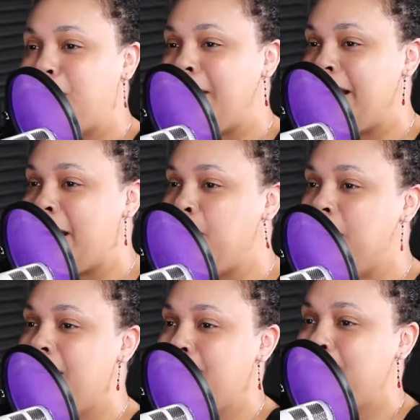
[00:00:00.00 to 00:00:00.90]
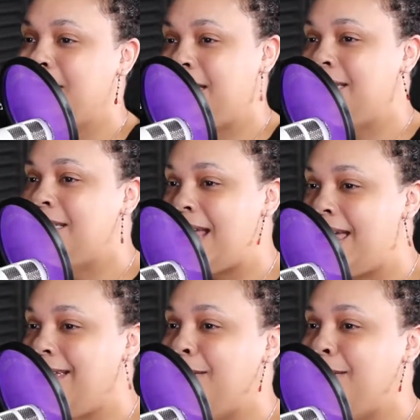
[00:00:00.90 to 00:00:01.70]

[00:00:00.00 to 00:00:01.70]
an A plus was in sight.